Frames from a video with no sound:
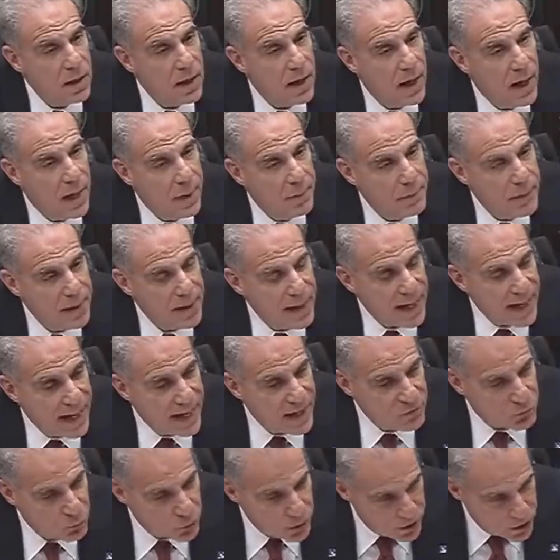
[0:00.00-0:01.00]

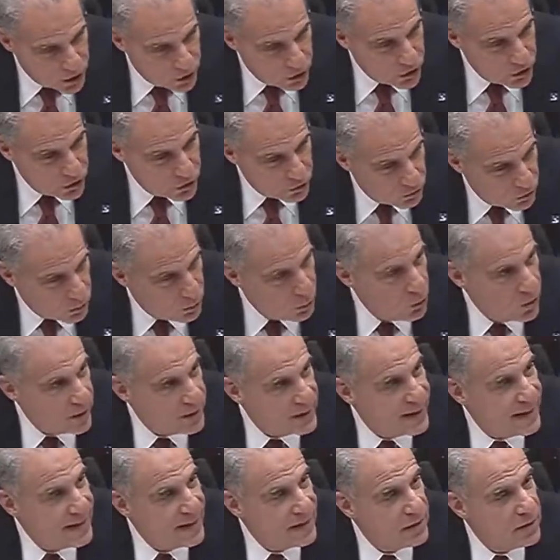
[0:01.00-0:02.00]
As we noted in the
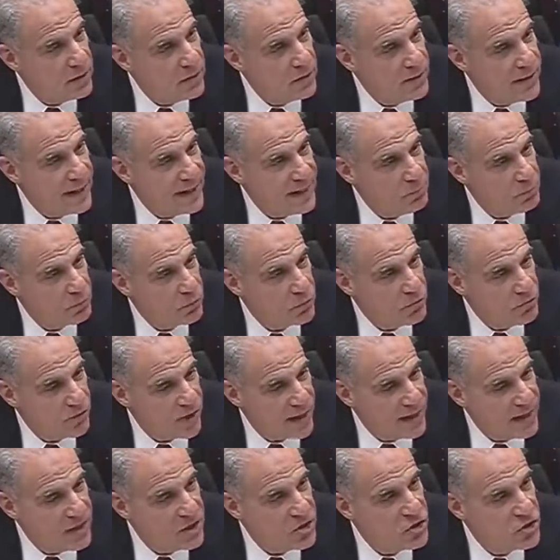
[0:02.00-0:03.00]
report, they
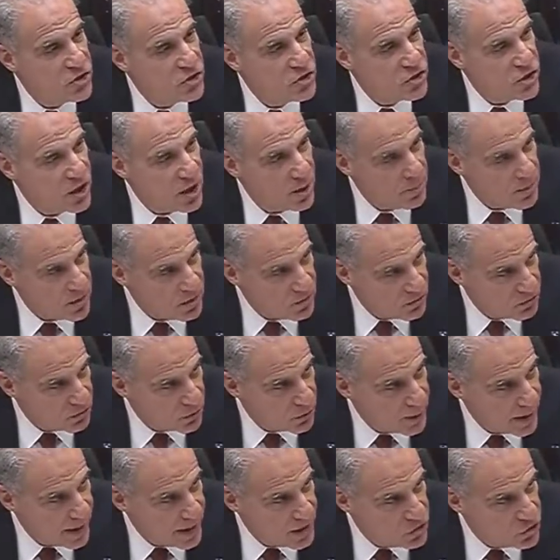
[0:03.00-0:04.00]
provided some
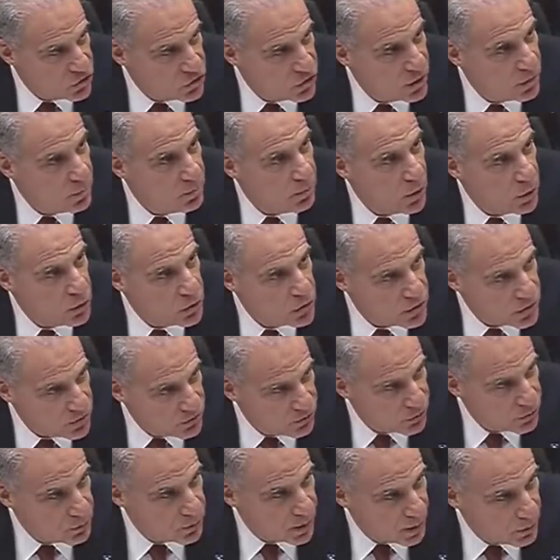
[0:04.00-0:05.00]
information, mostly
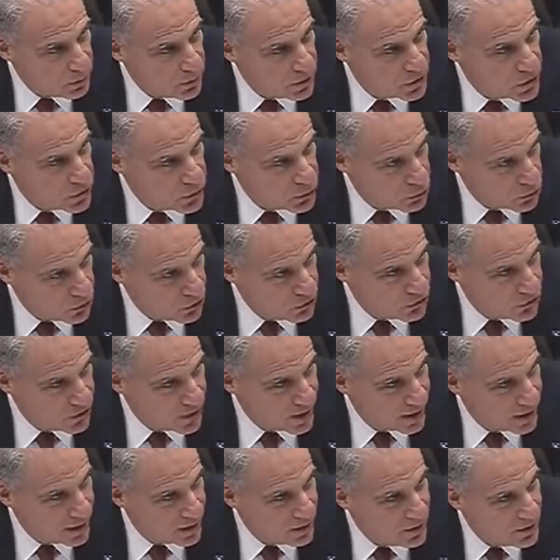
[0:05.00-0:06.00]
from public
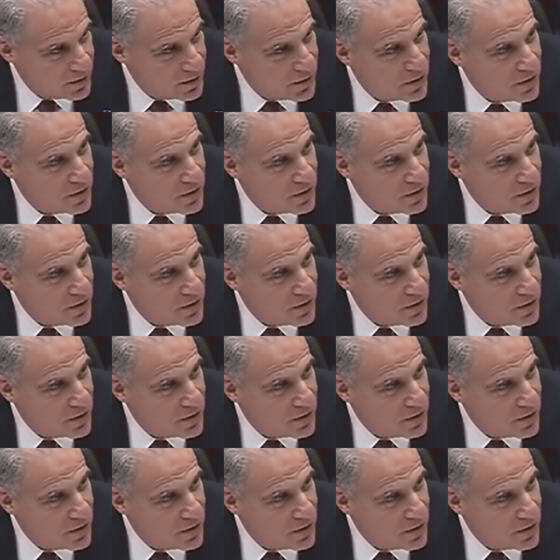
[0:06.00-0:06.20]
sourcing,